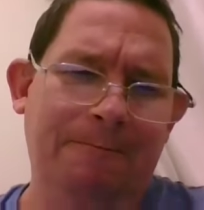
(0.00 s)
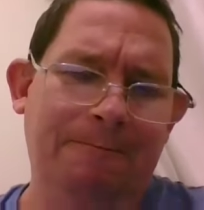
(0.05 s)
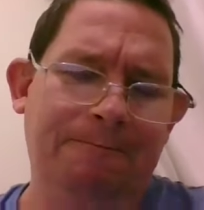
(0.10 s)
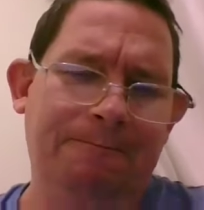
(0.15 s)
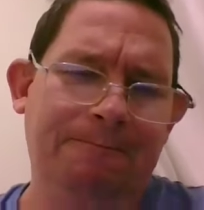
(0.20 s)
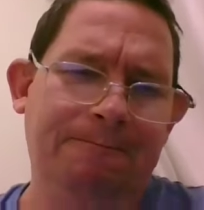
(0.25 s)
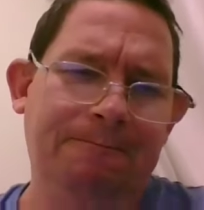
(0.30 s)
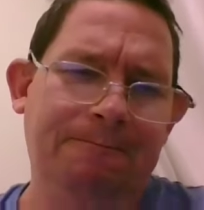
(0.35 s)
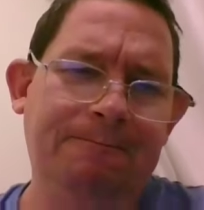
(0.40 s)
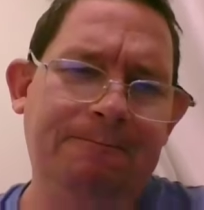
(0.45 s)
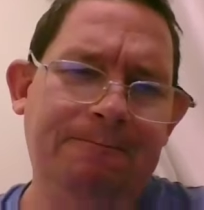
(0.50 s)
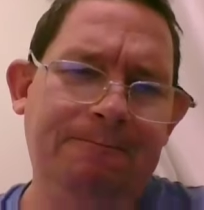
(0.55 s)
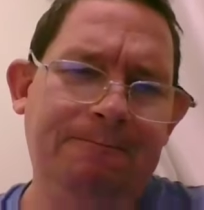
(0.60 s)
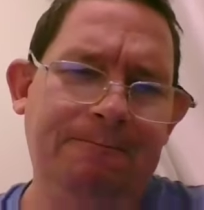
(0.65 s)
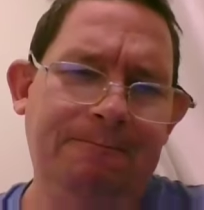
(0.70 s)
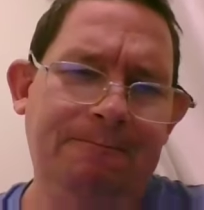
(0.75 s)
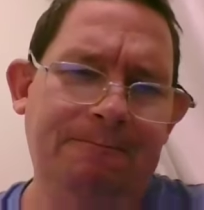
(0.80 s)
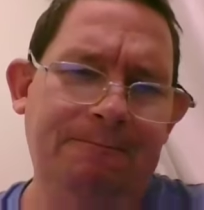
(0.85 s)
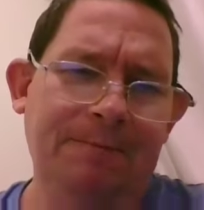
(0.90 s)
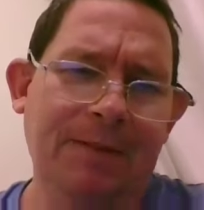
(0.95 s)

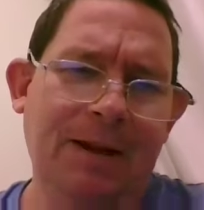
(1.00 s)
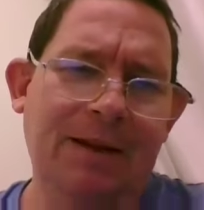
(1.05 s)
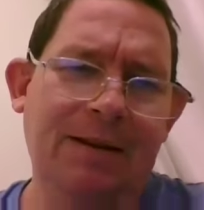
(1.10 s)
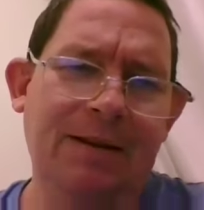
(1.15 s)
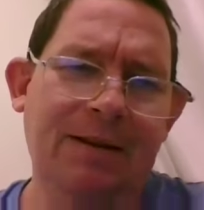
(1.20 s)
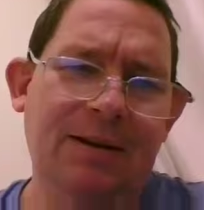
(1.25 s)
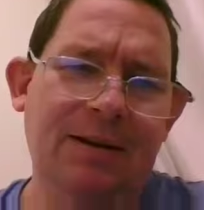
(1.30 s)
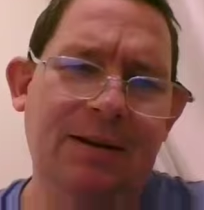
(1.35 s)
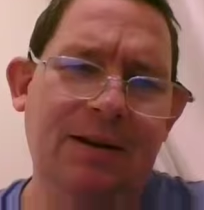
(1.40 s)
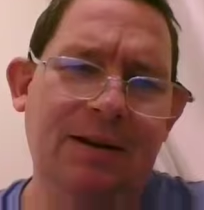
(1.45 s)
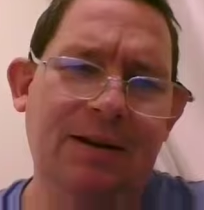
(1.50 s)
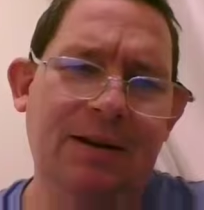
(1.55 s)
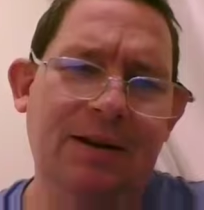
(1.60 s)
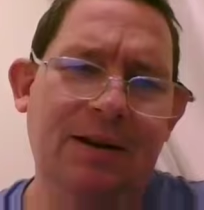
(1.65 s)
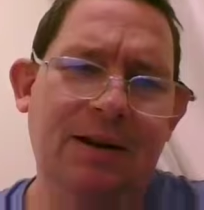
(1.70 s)
Nothing is said.